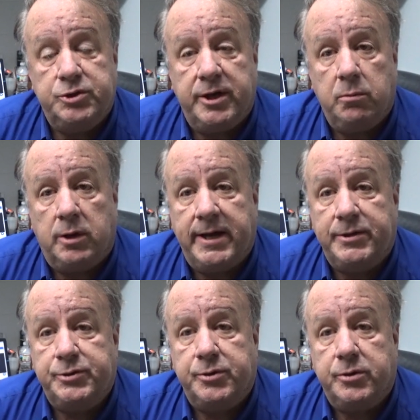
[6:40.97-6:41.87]
They will
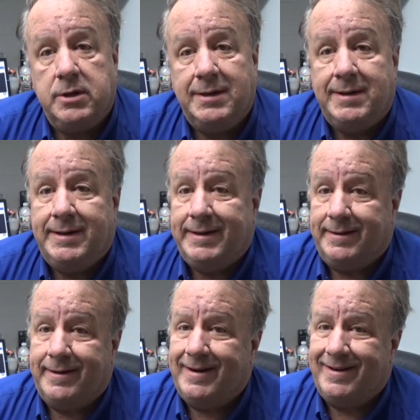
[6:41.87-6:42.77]
answer,
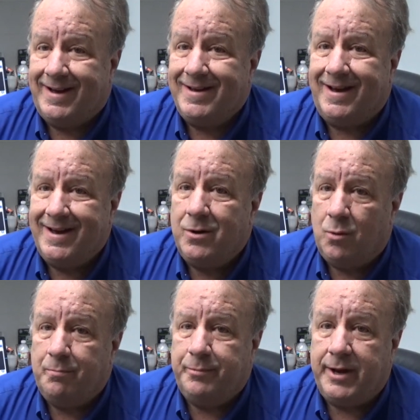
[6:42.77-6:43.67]
I
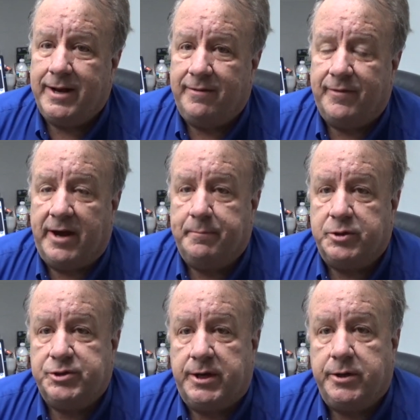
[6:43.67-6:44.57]
hope,
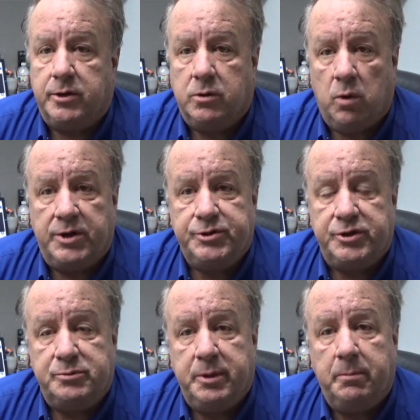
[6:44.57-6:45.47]
95% of your
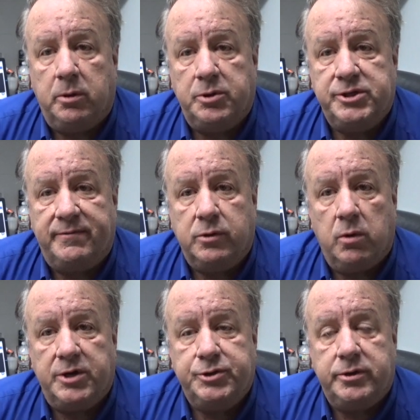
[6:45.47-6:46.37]
questions. People always have a
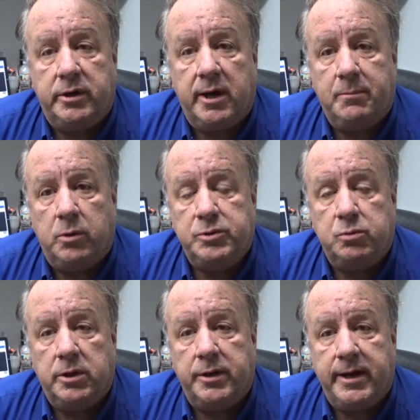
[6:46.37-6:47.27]
question, and I'm always
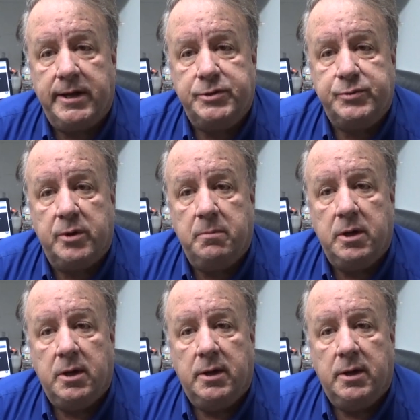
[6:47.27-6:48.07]
willing to answer them.